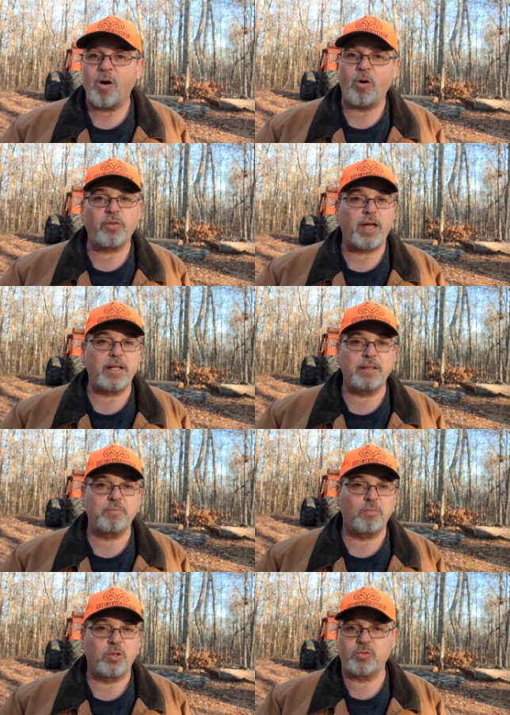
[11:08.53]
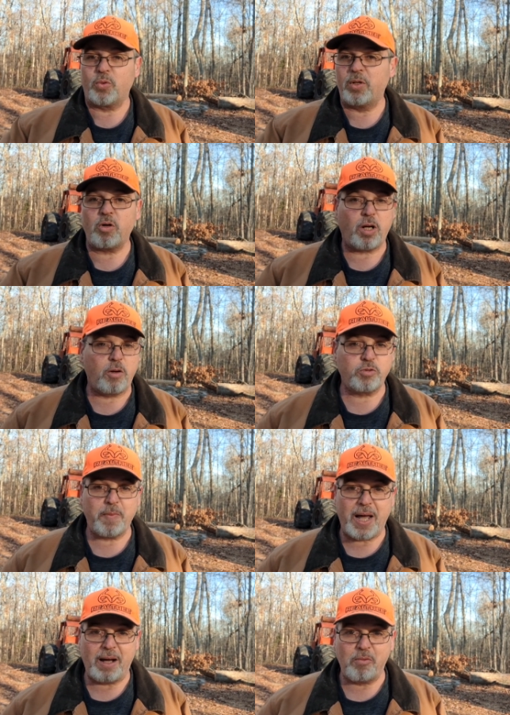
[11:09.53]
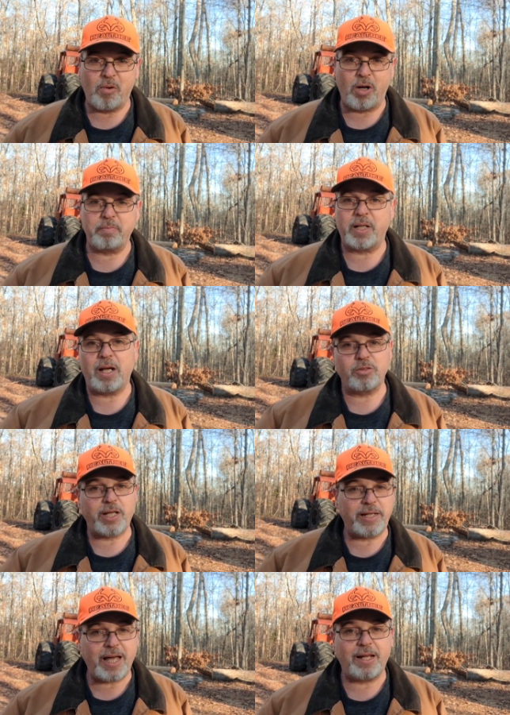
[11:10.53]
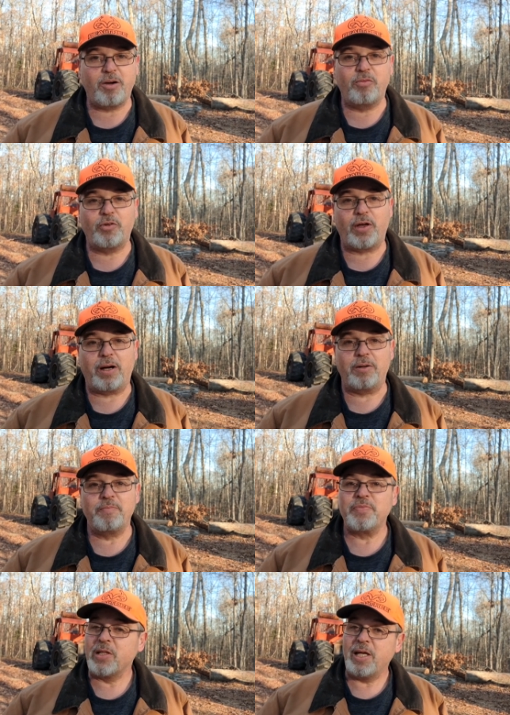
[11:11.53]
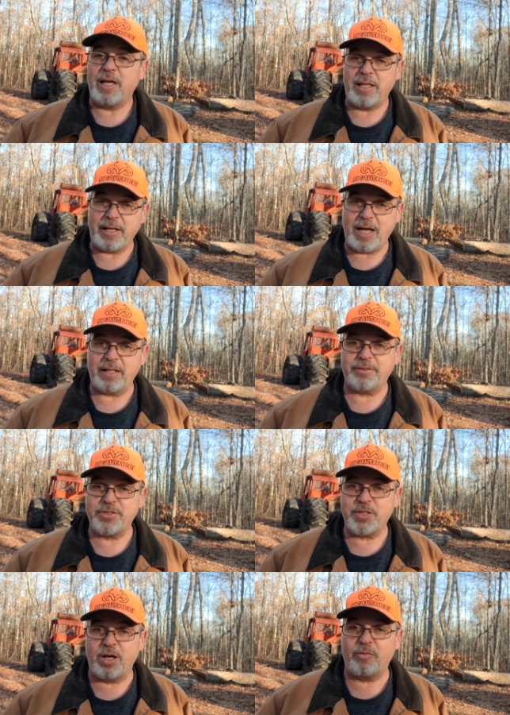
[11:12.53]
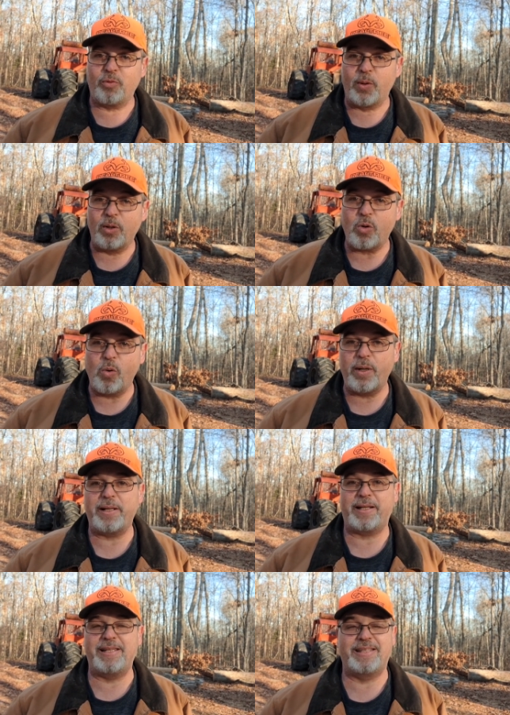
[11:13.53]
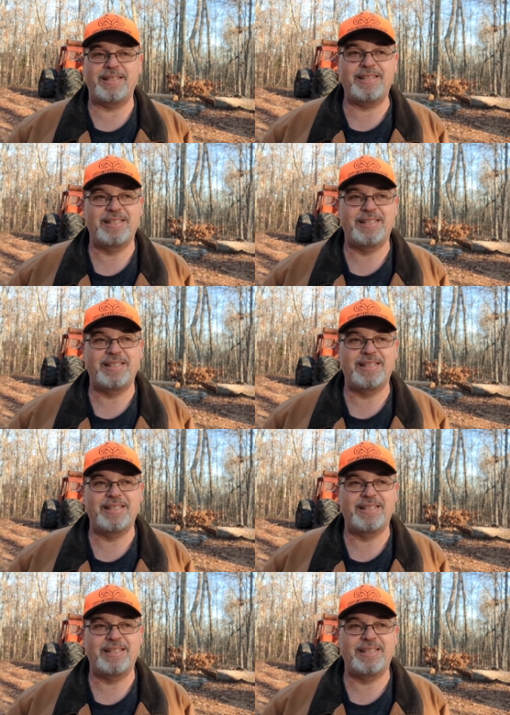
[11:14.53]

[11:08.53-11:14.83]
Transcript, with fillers: or they was real close by one, because they got over there and they got their stuff real quick.